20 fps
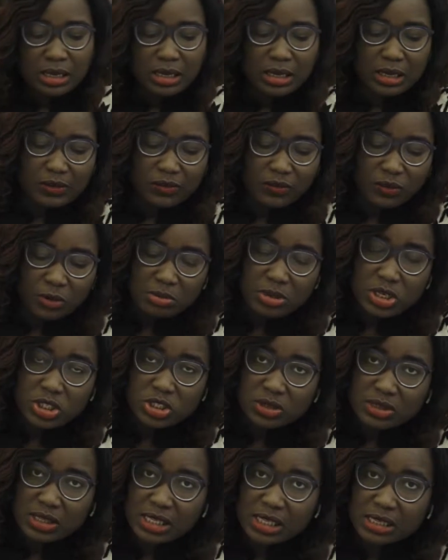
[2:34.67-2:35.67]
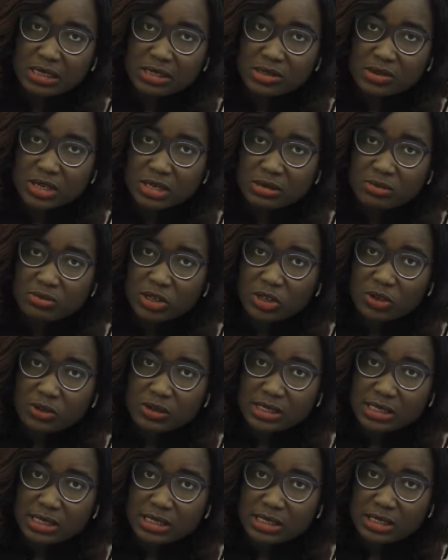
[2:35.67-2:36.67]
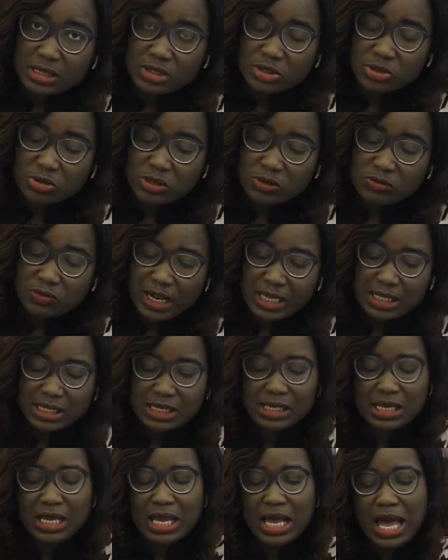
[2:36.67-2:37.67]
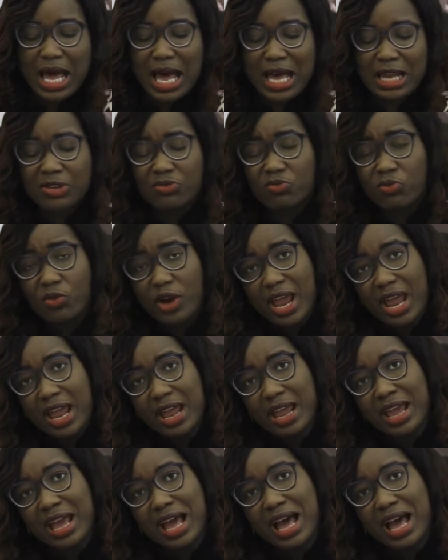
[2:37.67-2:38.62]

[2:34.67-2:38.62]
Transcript: information that has already been consented to in writing, and where